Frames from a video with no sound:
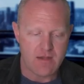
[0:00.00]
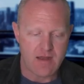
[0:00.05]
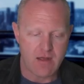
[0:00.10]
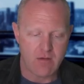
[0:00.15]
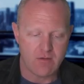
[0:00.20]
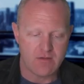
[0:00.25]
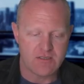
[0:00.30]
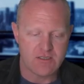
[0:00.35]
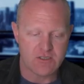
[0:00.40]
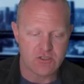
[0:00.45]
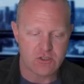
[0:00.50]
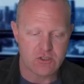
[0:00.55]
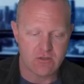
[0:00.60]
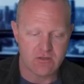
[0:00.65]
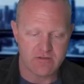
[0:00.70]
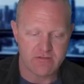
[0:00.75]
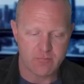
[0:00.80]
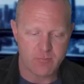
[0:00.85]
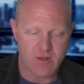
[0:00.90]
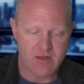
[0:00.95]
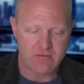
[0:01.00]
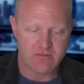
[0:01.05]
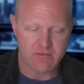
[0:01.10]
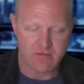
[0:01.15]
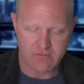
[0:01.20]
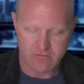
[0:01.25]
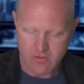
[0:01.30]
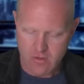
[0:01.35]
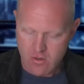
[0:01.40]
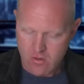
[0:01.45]
Now, additional
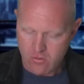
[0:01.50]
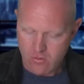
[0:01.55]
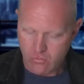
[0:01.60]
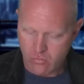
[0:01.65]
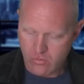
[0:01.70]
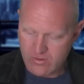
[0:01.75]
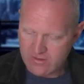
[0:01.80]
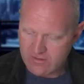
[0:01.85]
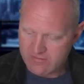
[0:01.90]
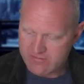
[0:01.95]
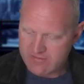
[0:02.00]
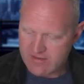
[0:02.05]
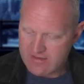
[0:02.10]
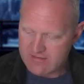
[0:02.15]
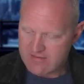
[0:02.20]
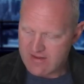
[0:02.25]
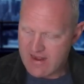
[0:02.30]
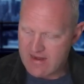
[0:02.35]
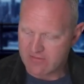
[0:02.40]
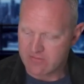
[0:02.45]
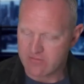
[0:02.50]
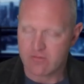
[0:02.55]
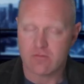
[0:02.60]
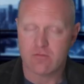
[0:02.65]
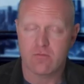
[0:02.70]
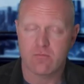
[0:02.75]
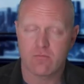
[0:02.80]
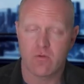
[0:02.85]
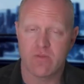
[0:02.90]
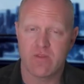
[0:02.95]
expenses, real estate
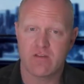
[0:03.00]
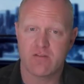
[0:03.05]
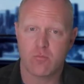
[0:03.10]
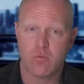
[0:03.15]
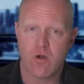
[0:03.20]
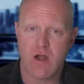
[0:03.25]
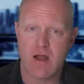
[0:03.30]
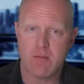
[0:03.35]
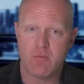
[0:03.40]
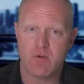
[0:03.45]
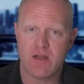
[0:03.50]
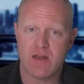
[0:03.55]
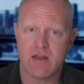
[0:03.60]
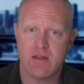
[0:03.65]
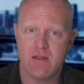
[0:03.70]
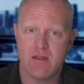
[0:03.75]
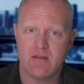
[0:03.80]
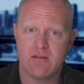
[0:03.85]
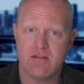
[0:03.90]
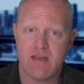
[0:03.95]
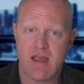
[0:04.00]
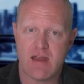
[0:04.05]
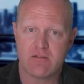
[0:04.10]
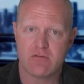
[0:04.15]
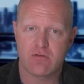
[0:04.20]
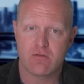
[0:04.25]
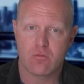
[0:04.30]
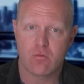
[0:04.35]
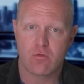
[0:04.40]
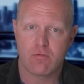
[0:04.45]
taxes. For this property,
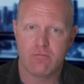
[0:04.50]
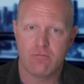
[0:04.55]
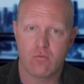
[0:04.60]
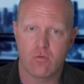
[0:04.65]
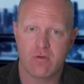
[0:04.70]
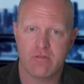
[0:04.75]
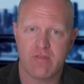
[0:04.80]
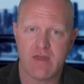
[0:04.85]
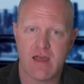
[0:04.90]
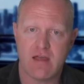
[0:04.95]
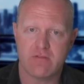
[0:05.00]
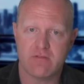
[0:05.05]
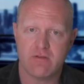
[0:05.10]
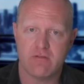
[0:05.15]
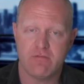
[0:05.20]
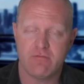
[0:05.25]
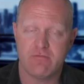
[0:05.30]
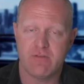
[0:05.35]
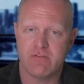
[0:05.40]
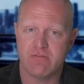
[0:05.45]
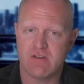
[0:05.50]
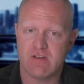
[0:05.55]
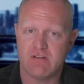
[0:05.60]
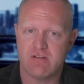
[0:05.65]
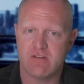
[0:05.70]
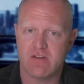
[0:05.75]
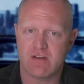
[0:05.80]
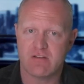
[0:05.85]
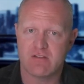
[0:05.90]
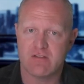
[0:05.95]
taxes were
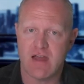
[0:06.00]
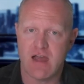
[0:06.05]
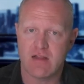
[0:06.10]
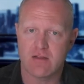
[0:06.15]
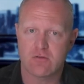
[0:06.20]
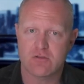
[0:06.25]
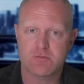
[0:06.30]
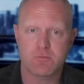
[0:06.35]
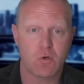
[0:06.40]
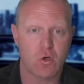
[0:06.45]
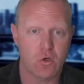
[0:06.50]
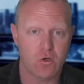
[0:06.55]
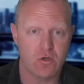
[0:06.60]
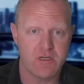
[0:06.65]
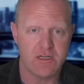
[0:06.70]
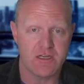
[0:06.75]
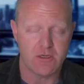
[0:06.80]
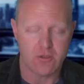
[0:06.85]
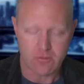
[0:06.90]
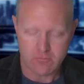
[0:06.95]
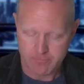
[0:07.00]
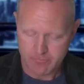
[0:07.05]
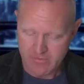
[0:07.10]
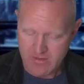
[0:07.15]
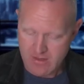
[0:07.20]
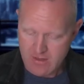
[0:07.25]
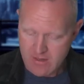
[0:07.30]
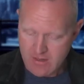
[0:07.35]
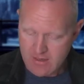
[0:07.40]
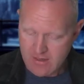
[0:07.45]
$4,056 per year,
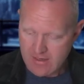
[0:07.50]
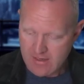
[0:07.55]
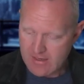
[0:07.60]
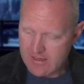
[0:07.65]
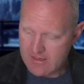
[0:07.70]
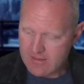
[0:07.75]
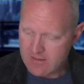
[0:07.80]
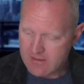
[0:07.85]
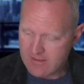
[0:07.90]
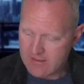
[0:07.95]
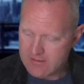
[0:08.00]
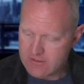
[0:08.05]
and